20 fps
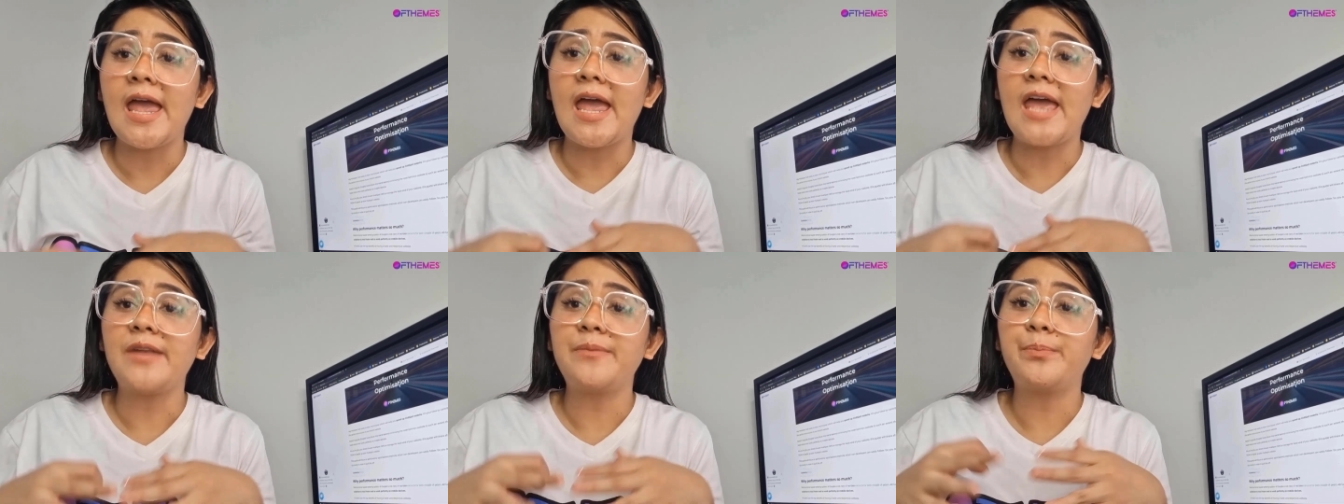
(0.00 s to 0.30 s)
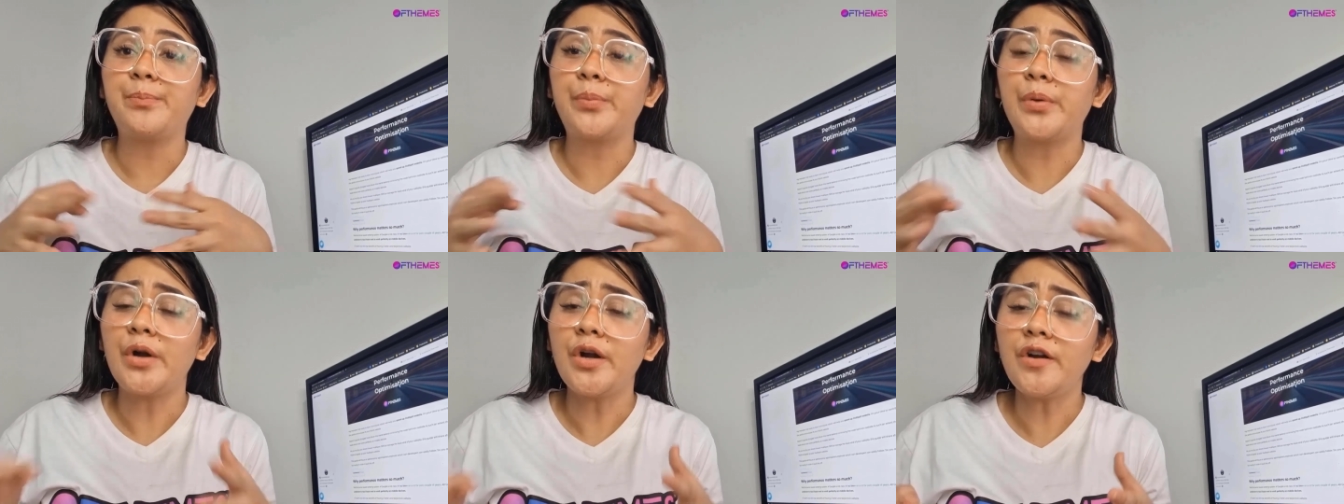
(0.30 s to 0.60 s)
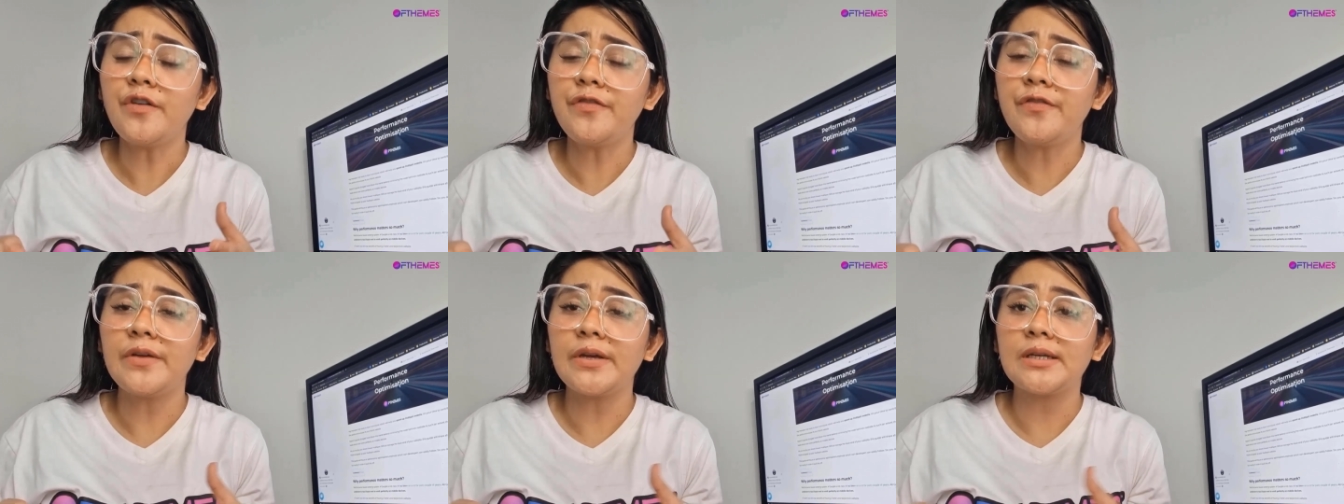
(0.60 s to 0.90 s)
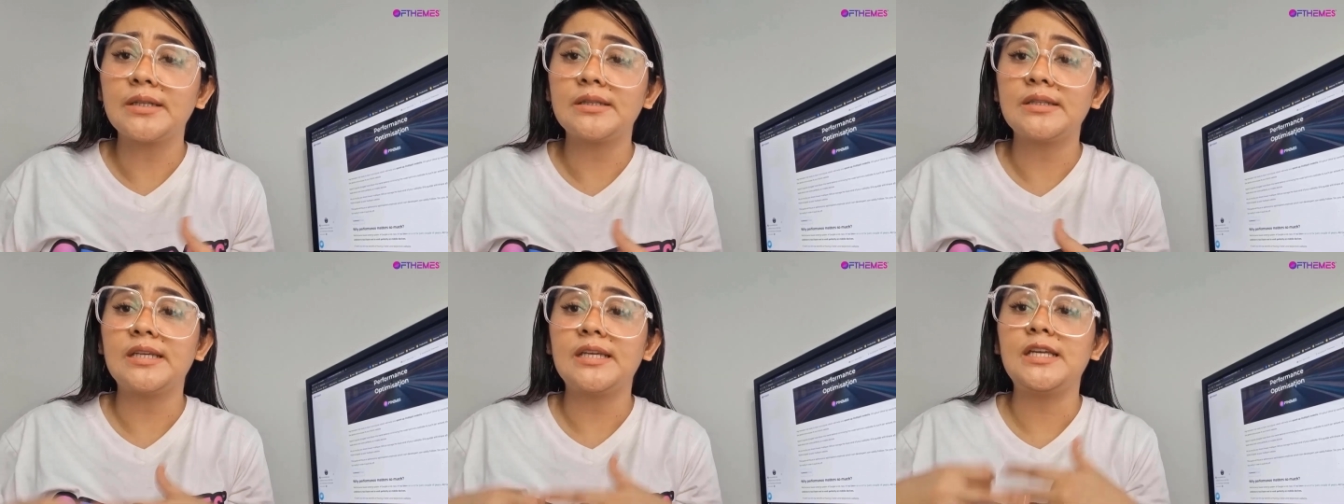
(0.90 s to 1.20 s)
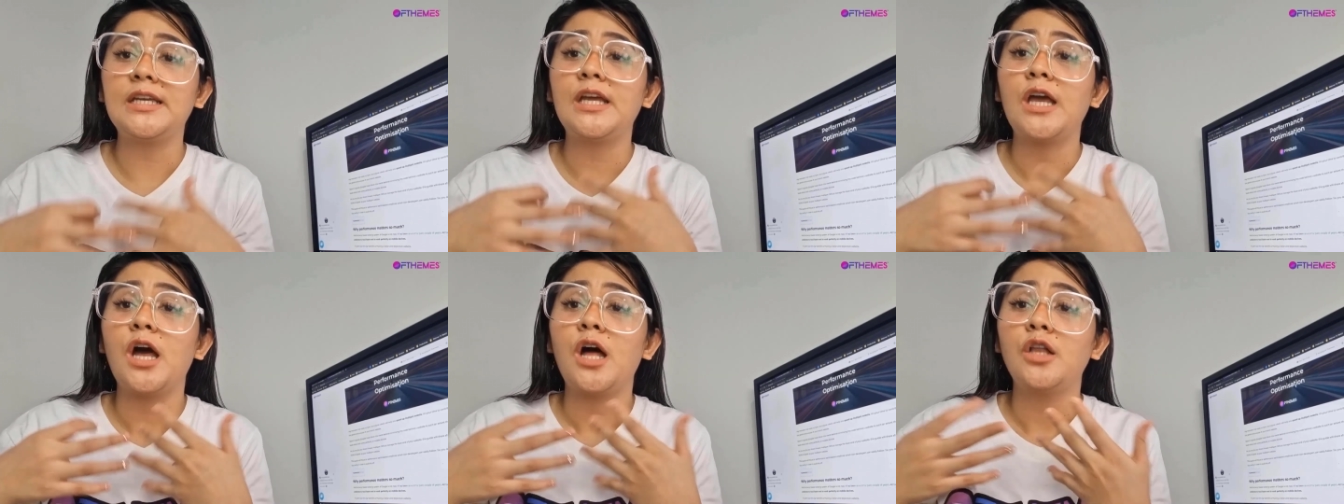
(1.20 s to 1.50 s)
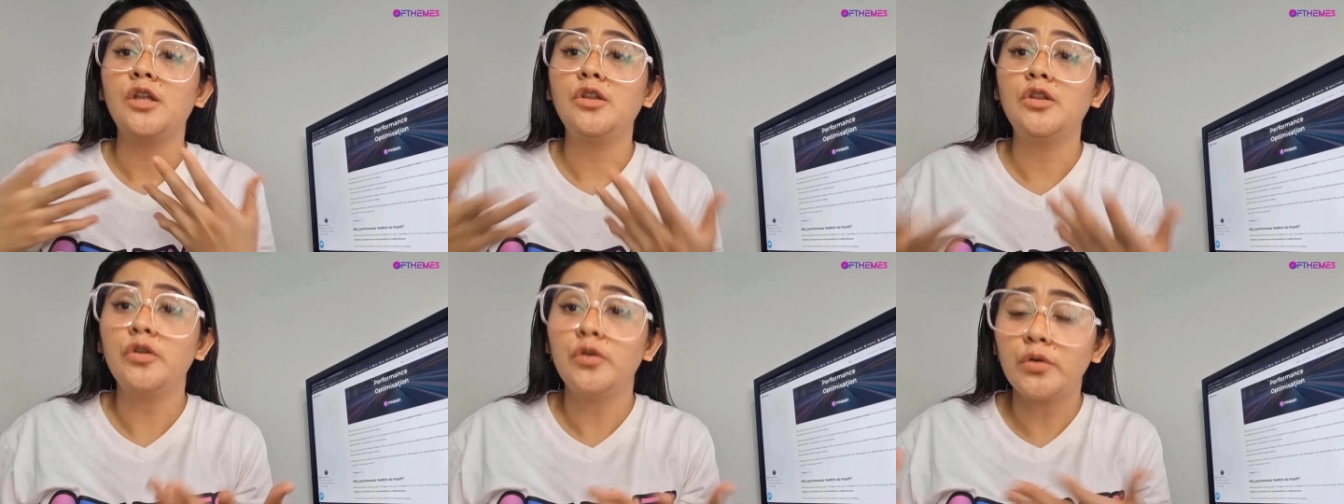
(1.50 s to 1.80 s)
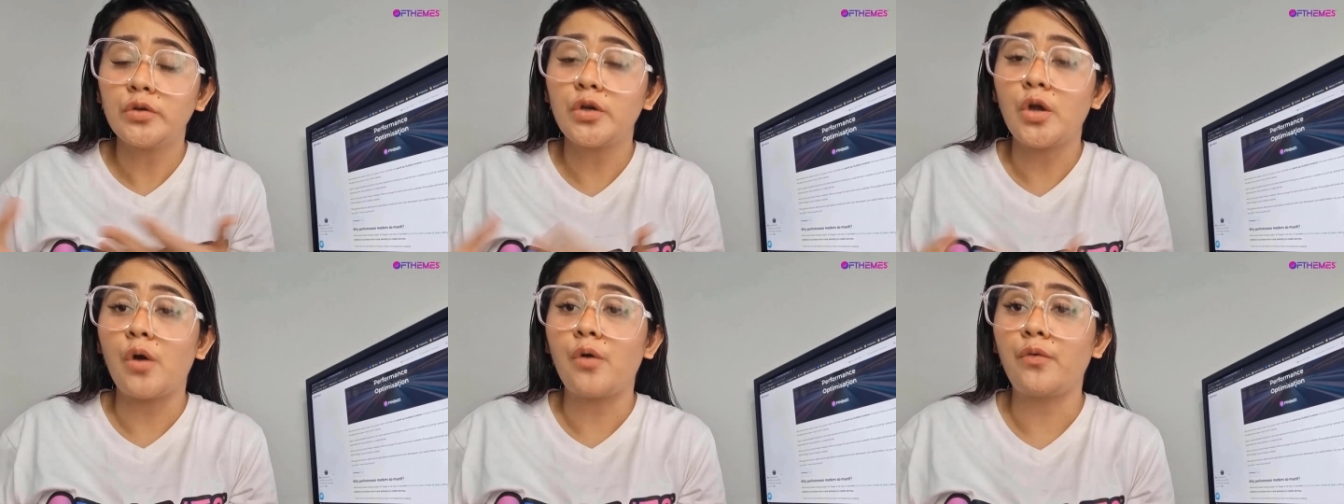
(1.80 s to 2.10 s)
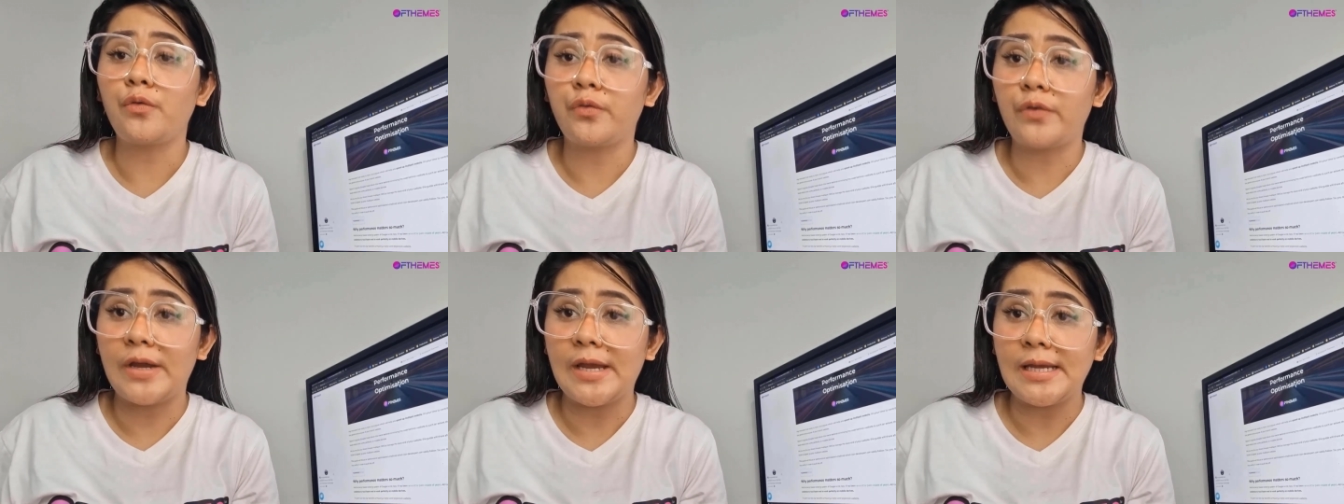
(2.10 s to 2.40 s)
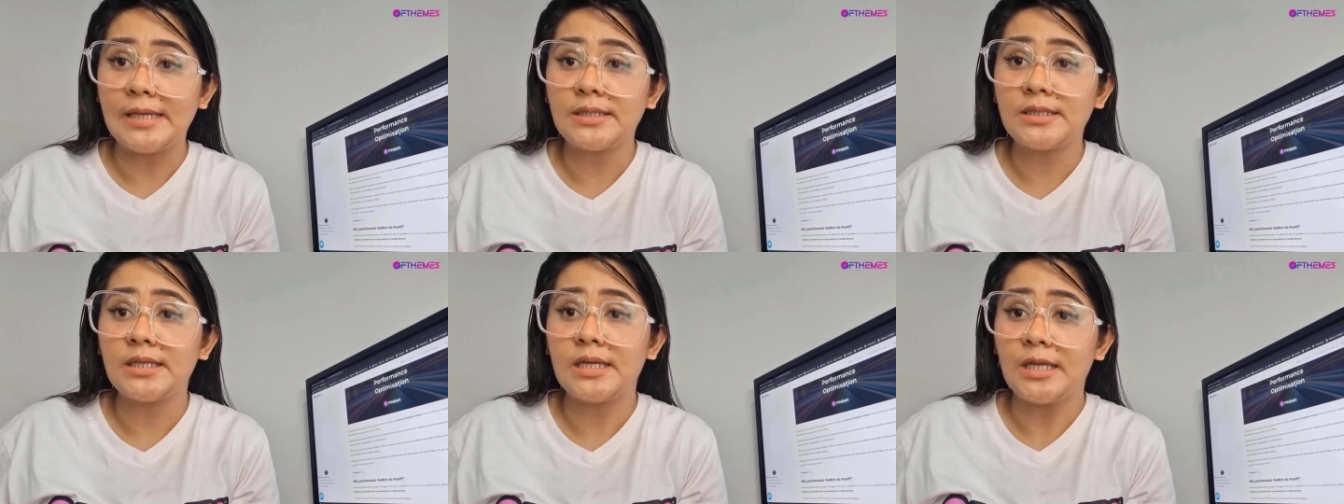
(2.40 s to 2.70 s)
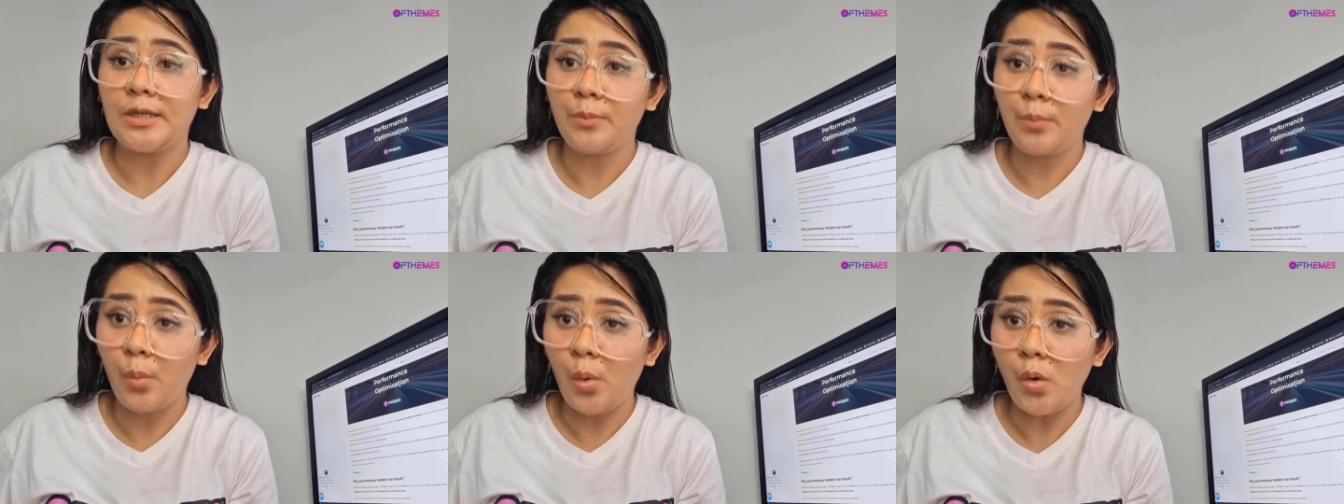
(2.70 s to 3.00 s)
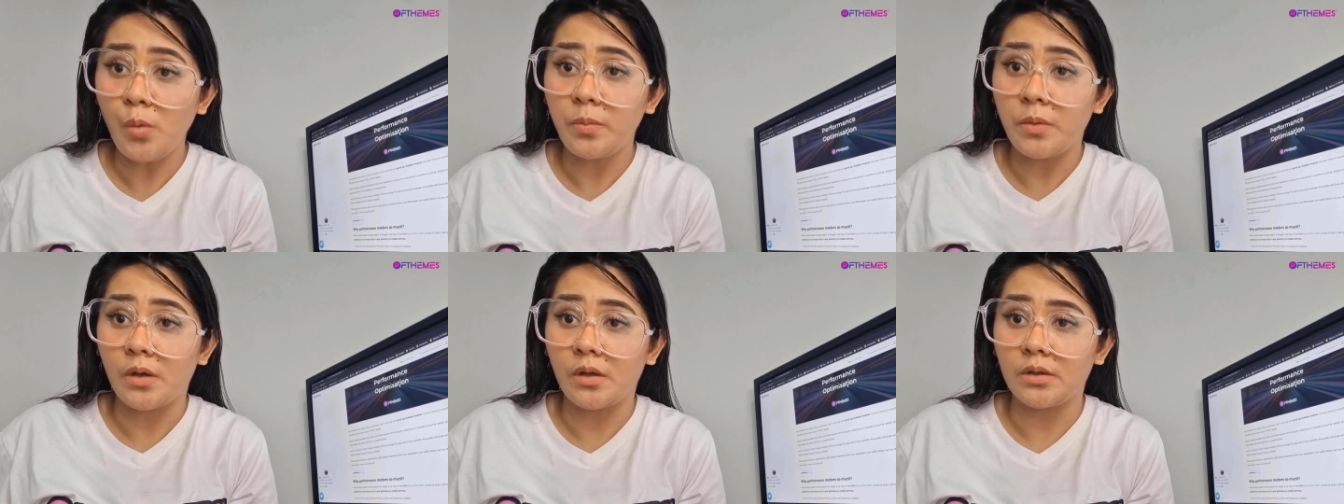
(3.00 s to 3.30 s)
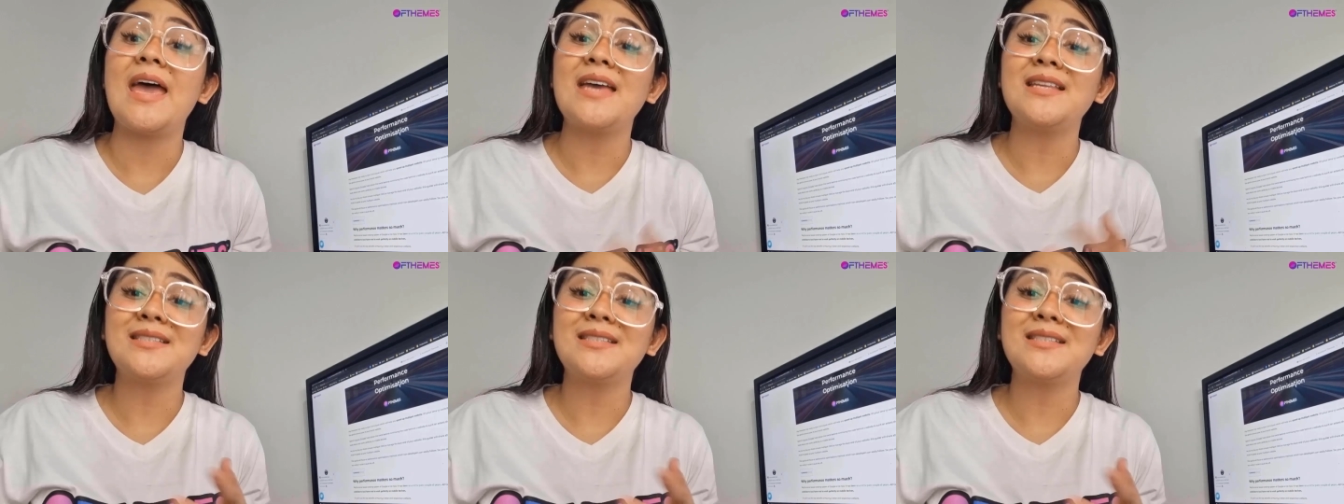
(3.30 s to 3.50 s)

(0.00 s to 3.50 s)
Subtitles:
and perfectly look great in mobile.